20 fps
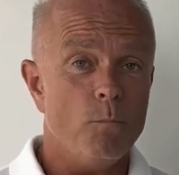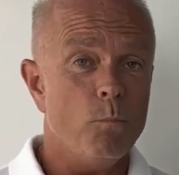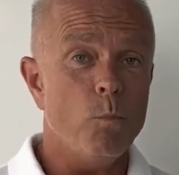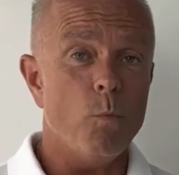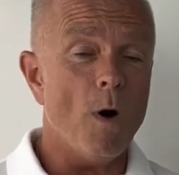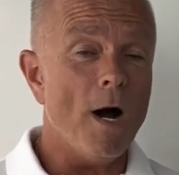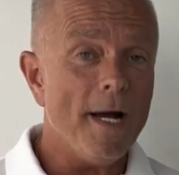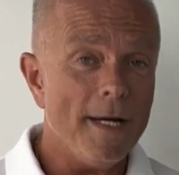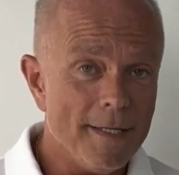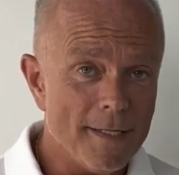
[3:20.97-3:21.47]

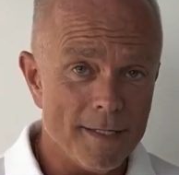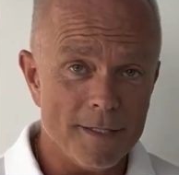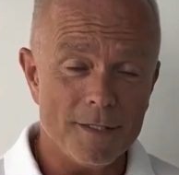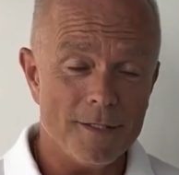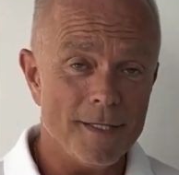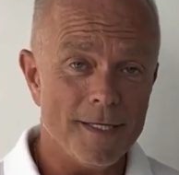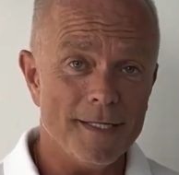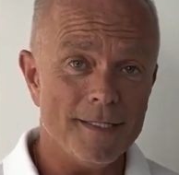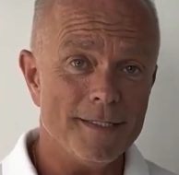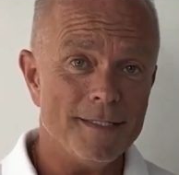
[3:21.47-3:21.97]
why I
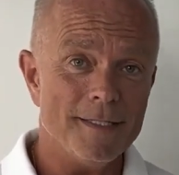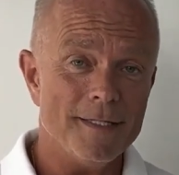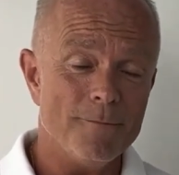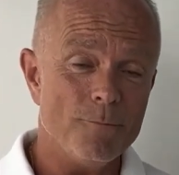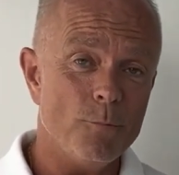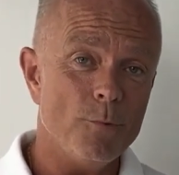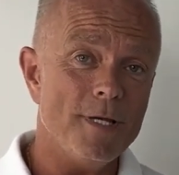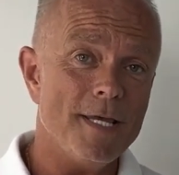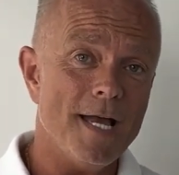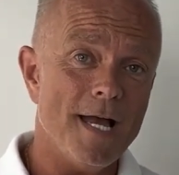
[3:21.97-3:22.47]
think
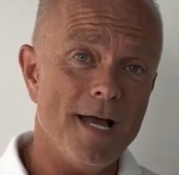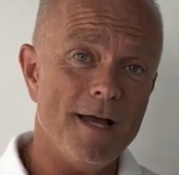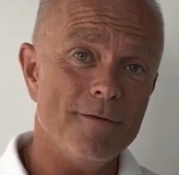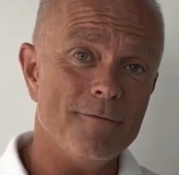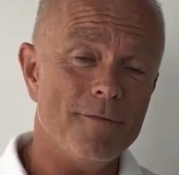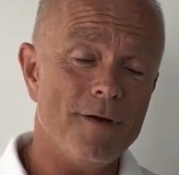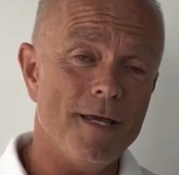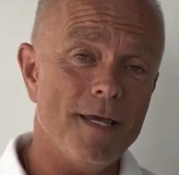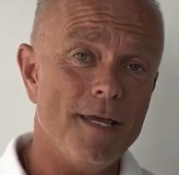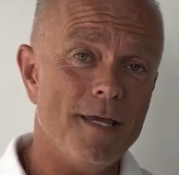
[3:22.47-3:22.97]
we have
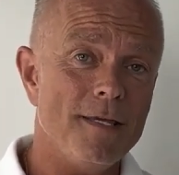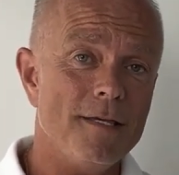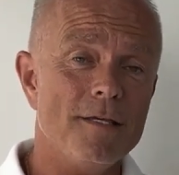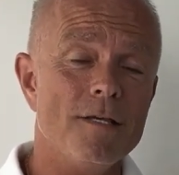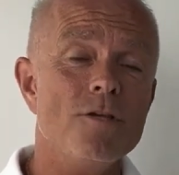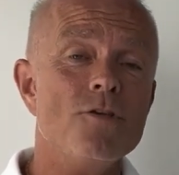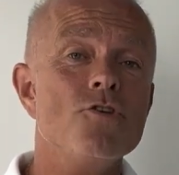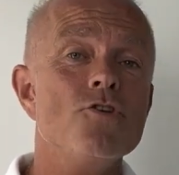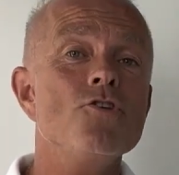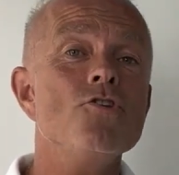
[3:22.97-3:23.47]
a
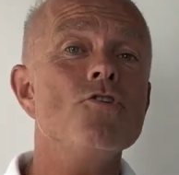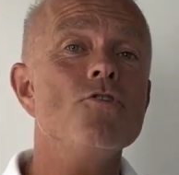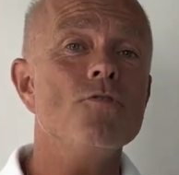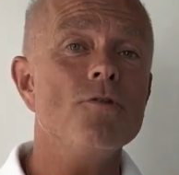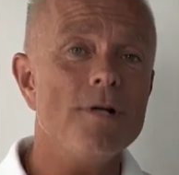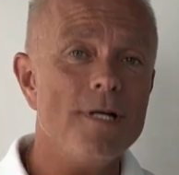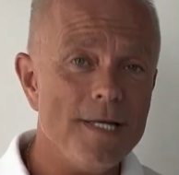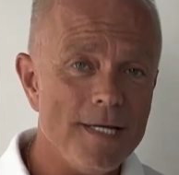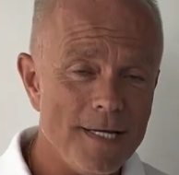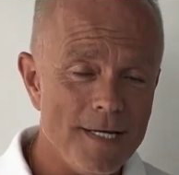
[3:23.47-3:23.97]

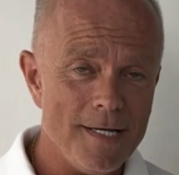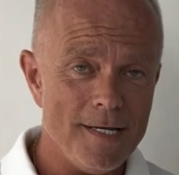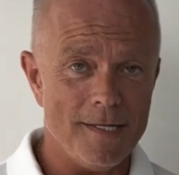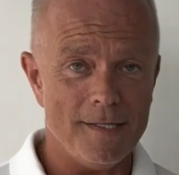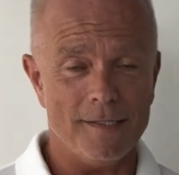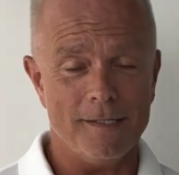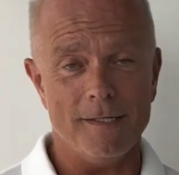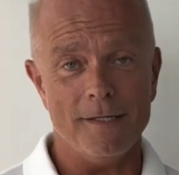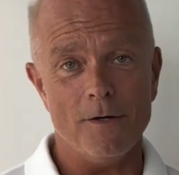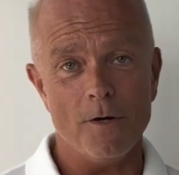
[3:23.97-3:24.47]

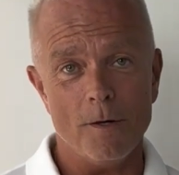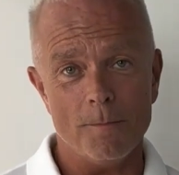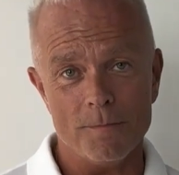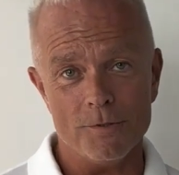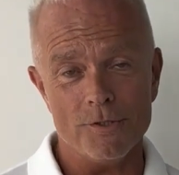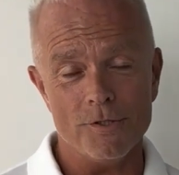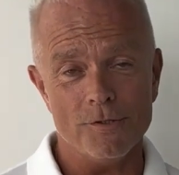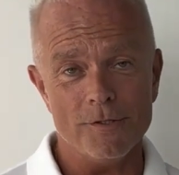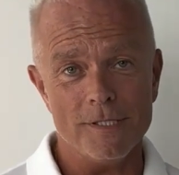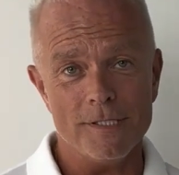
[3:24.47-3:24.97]
unique
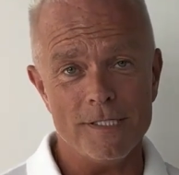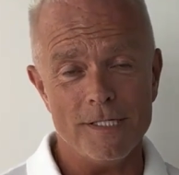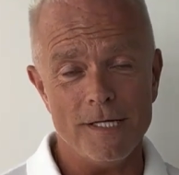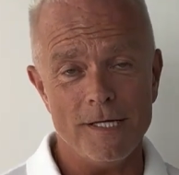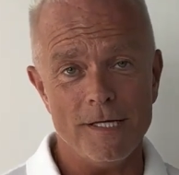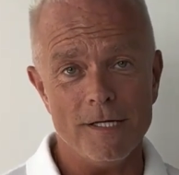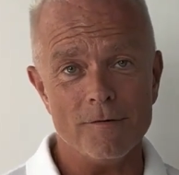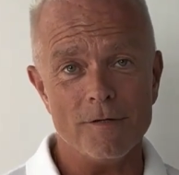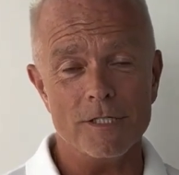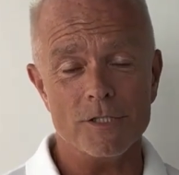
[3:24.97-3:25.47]
opportunity
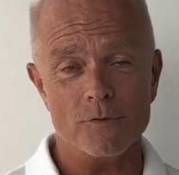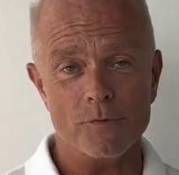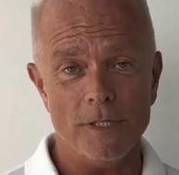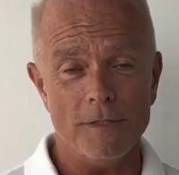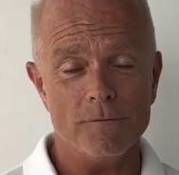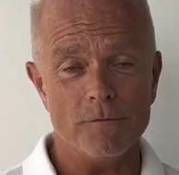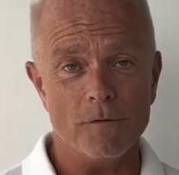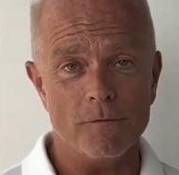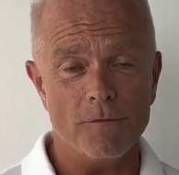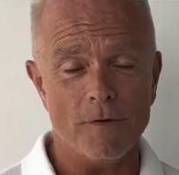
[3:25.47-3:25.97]
here at
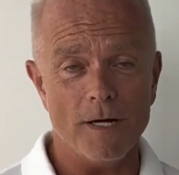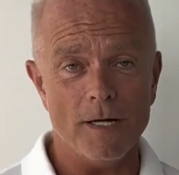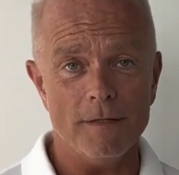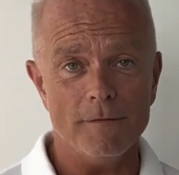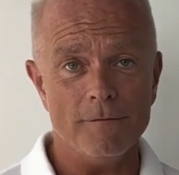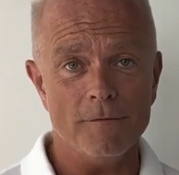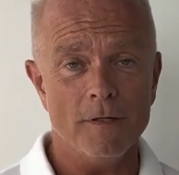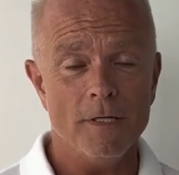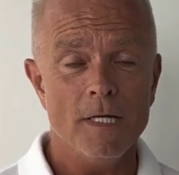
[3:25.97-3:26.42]
Trade45,